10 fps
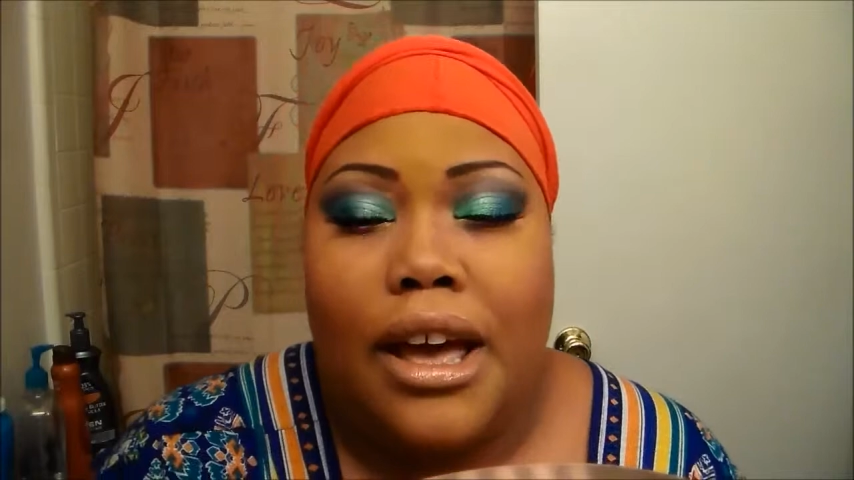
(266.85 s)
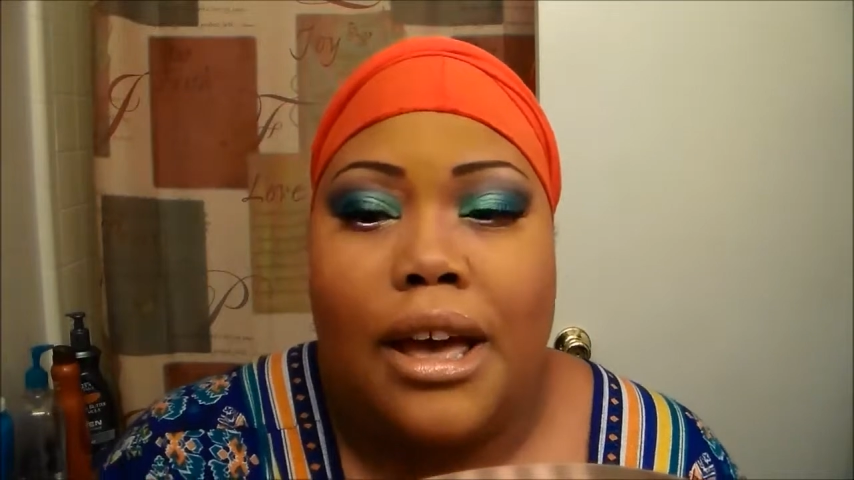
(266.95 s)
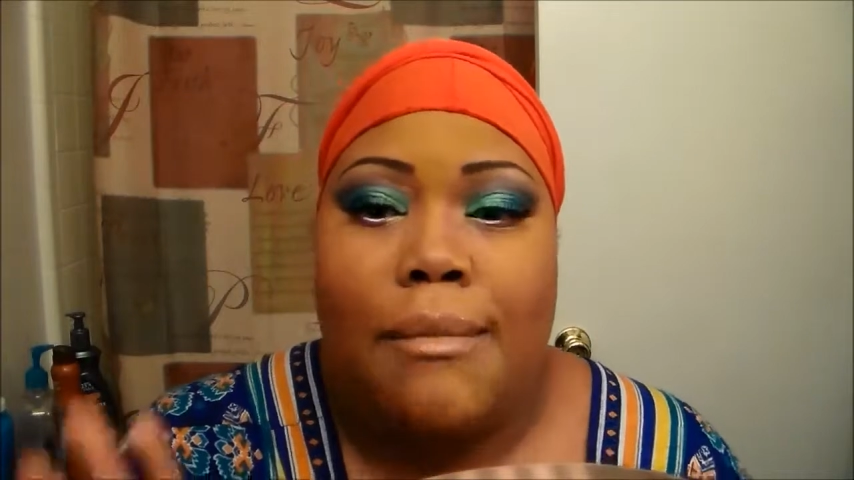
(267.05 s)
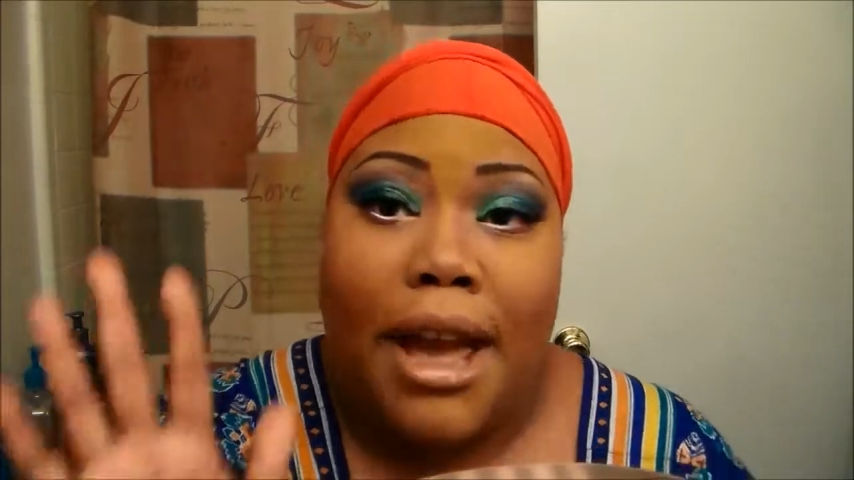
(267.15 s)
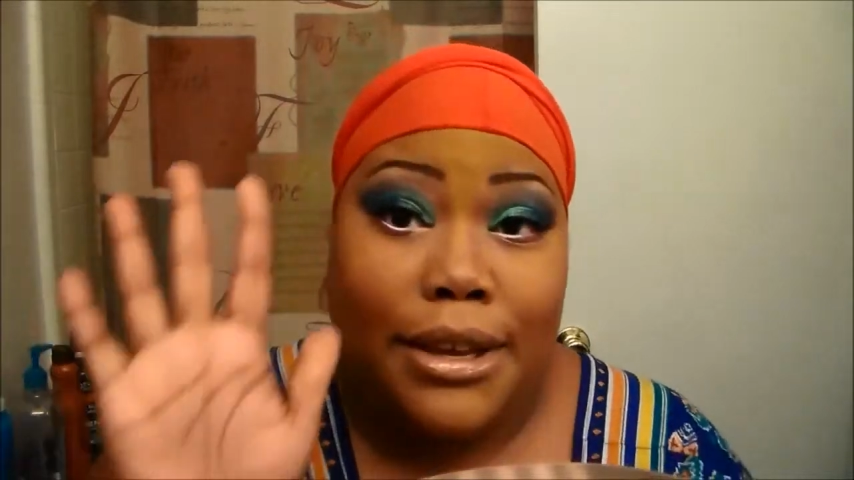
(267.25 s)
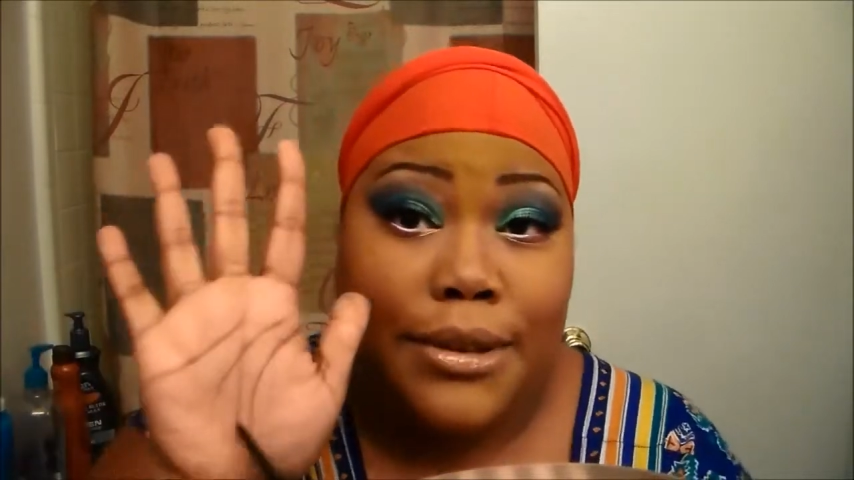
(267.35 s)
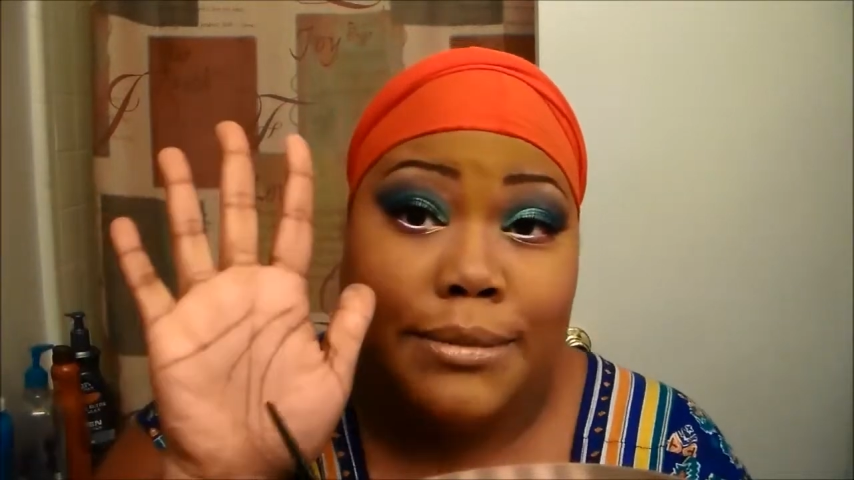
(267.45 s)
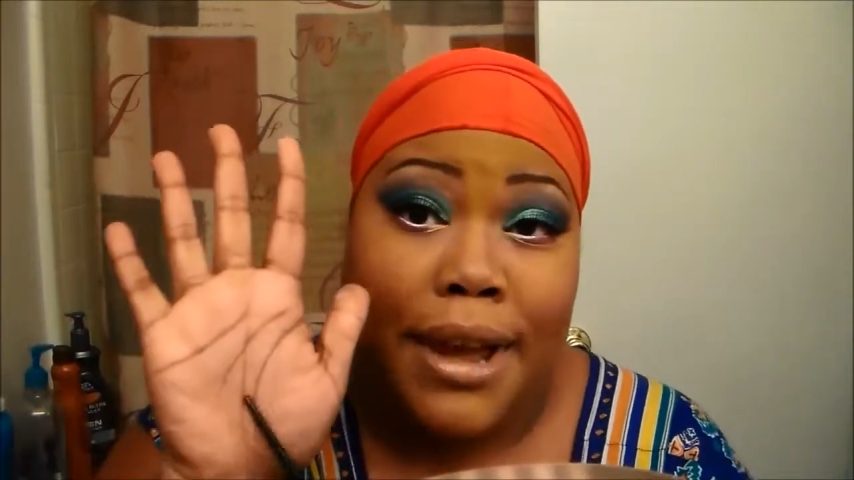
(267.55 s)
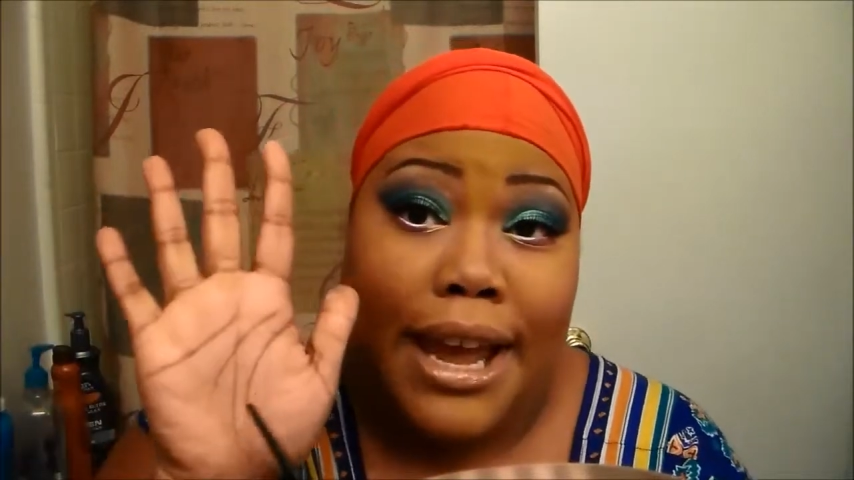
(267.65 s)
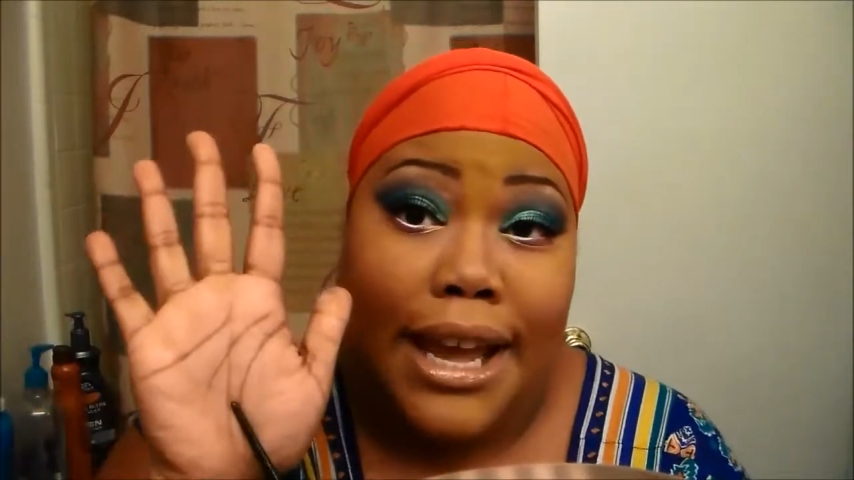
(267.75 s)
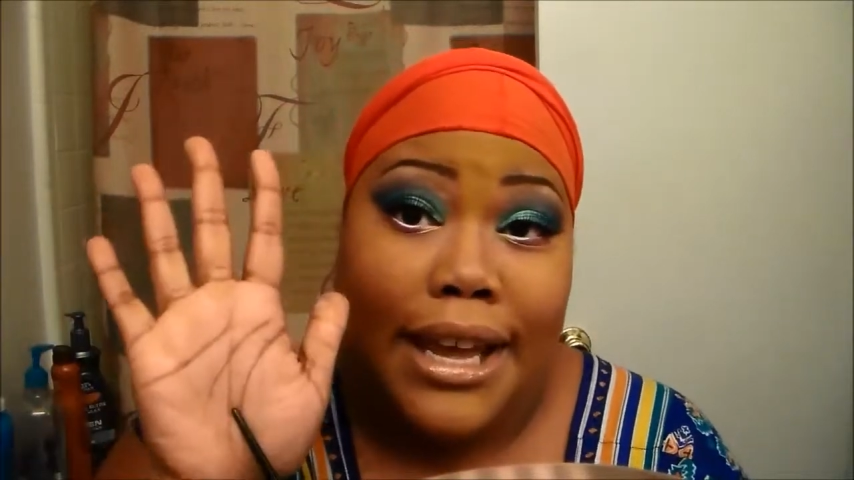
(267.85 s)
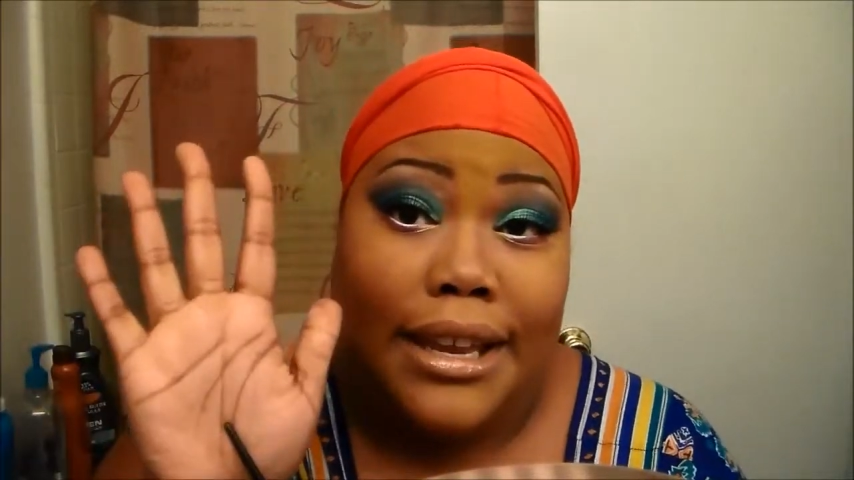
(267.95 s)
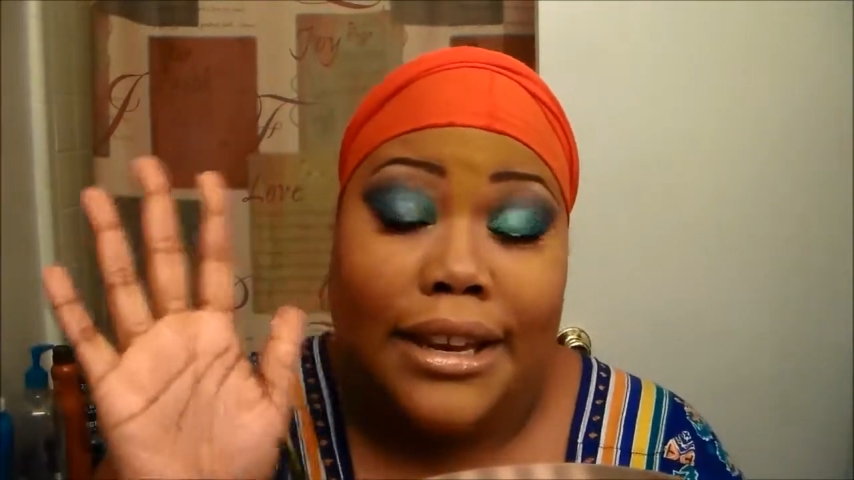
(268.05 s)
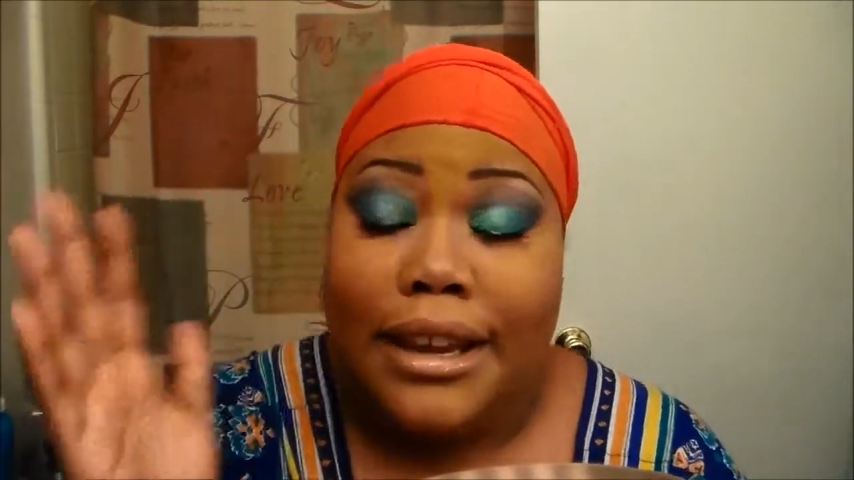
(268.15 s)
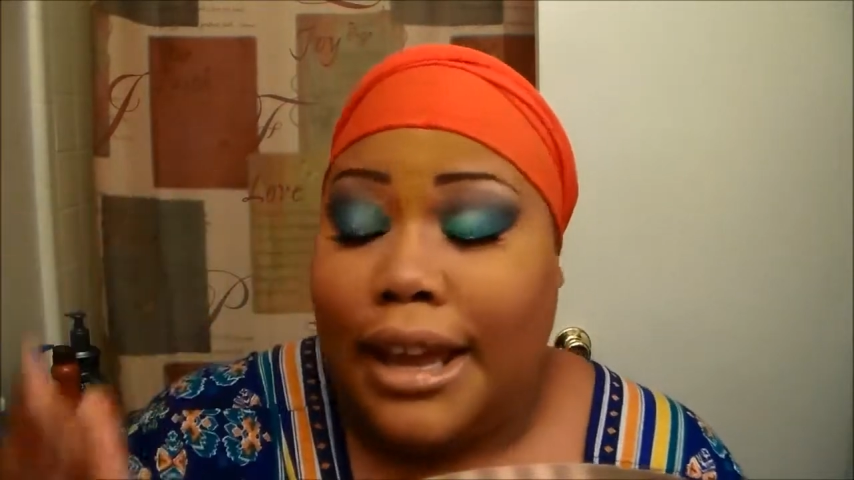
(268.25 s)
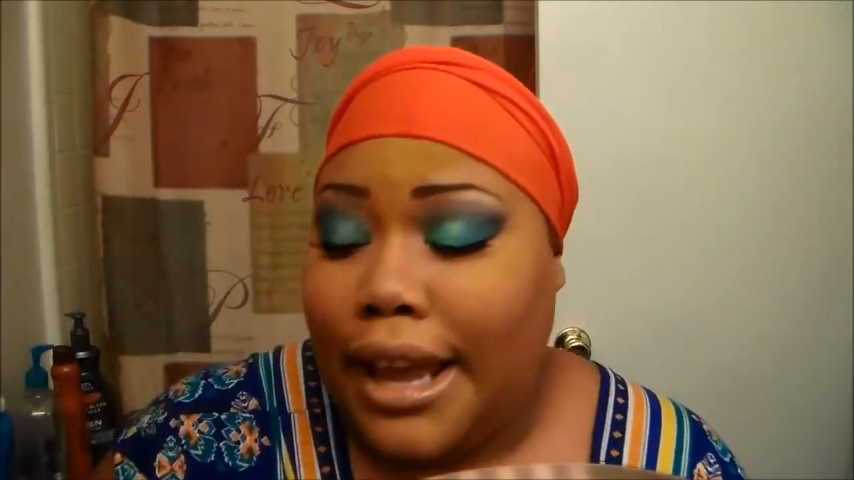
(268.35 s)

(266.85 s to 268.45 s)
I used my hand,